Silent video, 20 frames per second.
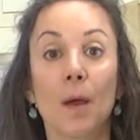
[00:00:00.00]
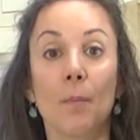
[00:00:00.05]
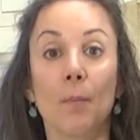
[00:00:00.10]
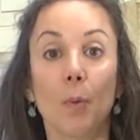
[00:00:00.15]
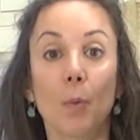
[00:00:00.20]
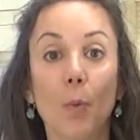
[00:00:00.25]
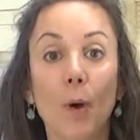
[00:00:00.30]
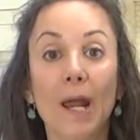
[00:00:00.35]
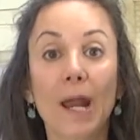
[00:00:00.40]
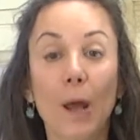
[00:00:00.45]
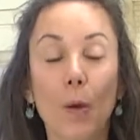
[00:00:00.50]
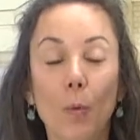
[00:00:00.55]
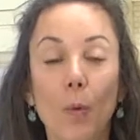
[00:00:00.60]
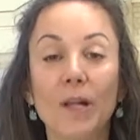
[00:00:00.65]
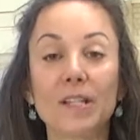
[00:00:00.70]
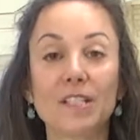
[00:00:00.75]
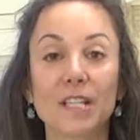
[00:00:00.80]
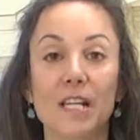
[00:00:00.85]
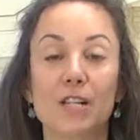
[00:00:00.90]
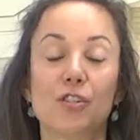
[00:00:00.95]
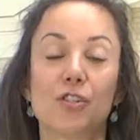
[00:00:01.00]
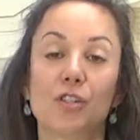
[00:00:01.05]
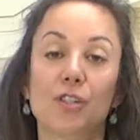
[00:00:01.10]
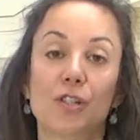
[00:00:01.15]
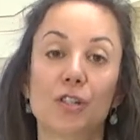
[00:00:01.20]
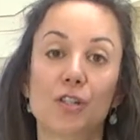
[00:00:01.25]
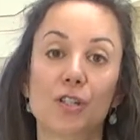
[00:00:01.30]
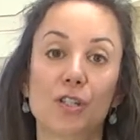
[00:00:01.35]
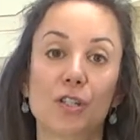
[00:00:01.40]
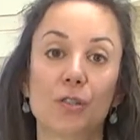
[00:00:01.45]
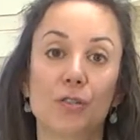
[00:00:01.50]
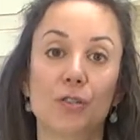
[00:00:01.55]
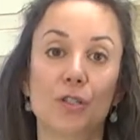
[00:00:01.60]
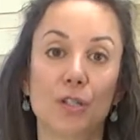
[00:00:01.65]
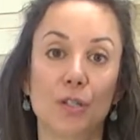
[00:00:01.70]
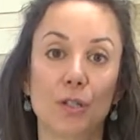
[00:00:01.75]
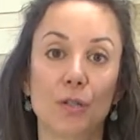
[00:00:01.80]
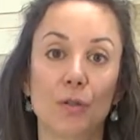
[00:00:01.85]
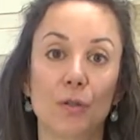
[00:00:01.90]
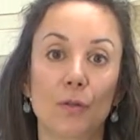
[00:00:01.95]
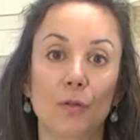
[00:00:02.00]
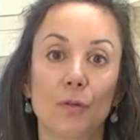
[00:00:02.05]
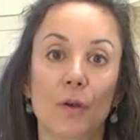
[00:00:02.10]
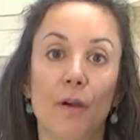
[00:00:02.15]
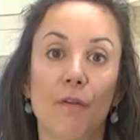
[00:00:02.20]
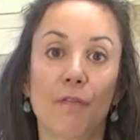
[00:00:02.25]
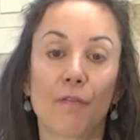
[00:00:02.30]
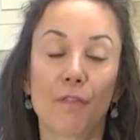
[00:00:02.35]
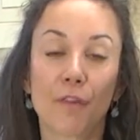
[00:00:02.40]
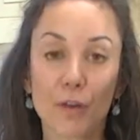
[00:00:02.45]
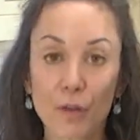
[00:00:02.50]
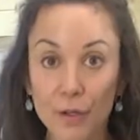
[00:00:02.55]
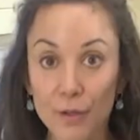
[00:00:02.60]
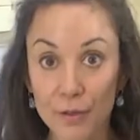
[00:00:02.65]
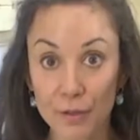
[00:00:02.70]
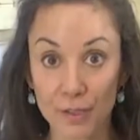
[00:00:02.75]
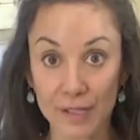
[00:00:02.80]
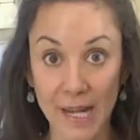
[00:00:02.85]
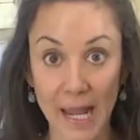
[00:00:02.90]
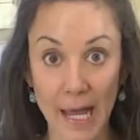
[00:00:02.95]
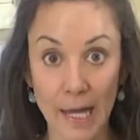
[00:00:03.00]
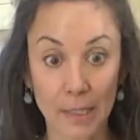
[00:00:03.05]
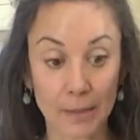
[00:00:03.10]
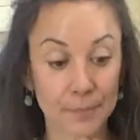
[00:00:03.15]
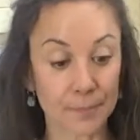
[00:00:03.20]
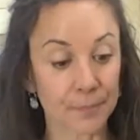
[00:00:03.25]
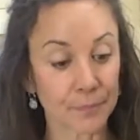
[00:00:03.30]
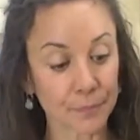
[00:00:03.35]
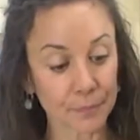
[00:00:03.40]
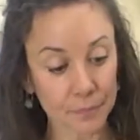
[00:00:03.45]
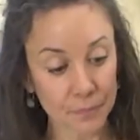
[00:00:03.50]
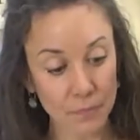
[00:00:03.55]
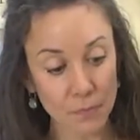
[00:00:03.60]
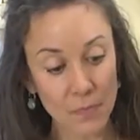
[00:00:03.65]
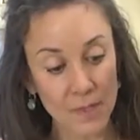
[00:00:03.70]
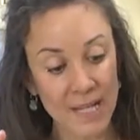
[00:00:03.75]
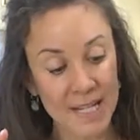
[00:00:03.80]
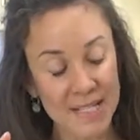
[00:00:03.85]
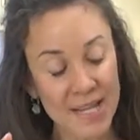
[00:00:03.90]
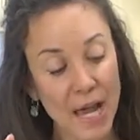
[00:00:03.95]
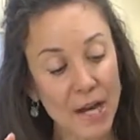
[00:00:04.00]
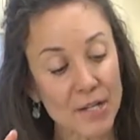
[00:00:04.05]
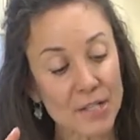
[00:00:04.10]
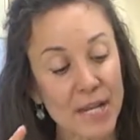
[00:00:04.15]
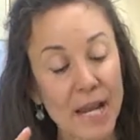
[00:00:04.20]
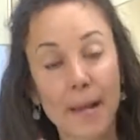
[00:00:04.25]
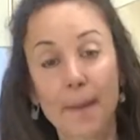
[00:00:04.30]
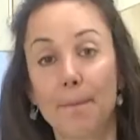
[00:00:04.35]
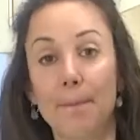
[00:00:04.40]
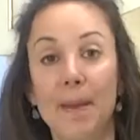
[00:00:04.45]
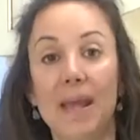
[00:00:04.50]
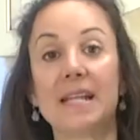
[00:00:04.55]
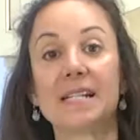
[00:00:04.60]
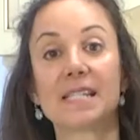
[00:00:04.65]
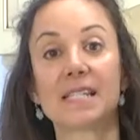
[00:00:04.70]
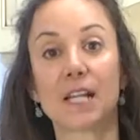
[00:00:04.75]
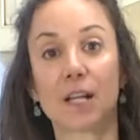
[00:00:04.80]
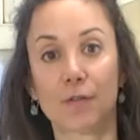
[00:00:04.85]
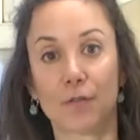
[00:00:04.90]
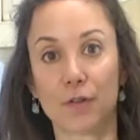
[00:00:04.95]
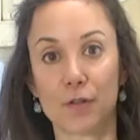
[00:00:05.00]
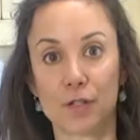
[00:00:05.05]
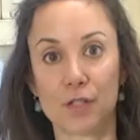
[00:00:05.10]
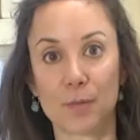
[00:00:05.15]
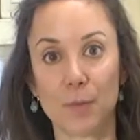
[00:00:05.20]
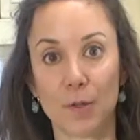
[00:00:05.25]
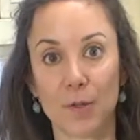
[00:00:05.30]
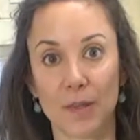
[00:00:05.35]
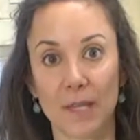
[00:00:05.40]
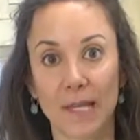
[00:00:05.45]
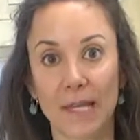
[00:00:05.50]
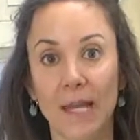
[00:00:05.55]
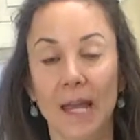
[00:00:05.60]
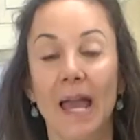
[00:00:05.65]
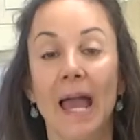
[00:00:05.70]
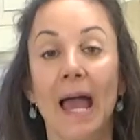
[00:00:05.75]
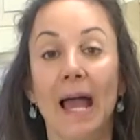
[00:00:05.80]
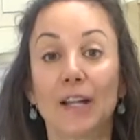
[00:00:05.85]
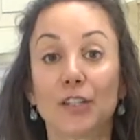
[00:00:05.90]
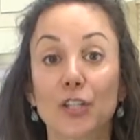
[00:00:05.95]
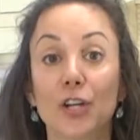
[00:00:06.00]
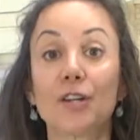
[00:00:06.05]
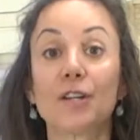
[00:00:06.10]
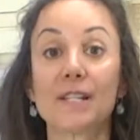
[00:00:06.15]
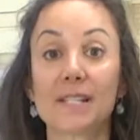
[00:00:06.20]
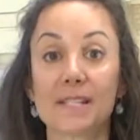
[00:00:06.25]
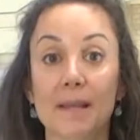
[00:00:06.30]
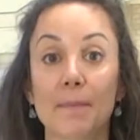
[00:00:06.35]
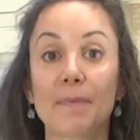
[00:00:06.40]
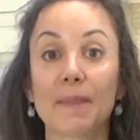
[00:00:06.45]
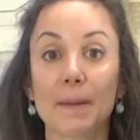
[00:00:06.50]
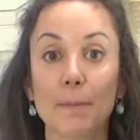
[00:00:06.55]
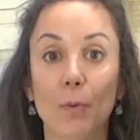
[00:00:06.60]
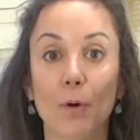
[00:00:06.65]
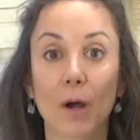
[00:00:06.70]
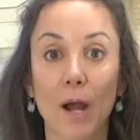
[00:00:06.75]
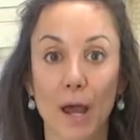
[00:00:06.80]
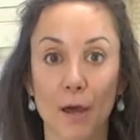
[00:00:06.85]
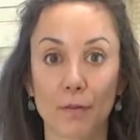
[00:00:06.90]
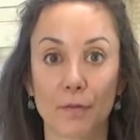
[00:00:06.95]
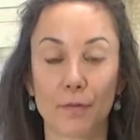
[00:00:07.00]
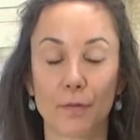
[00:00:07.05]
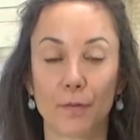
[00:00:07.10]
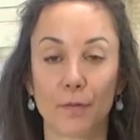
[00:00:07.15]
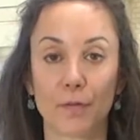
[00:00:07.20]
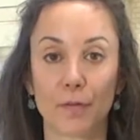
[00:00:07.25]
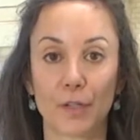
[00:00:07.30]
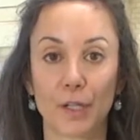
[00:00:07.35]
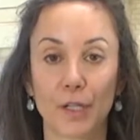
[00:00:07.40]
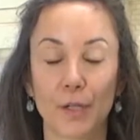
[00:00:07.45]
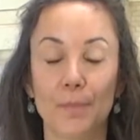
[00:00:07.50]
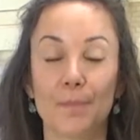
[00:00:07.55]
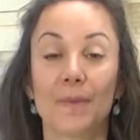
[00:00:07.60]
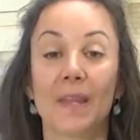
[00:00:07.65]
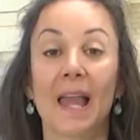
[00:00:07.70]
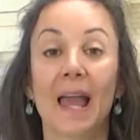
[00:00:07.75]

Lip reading: But what I want to introduce you to further now is how to take a basic fruit smoothie and turn it into something more healthful for you.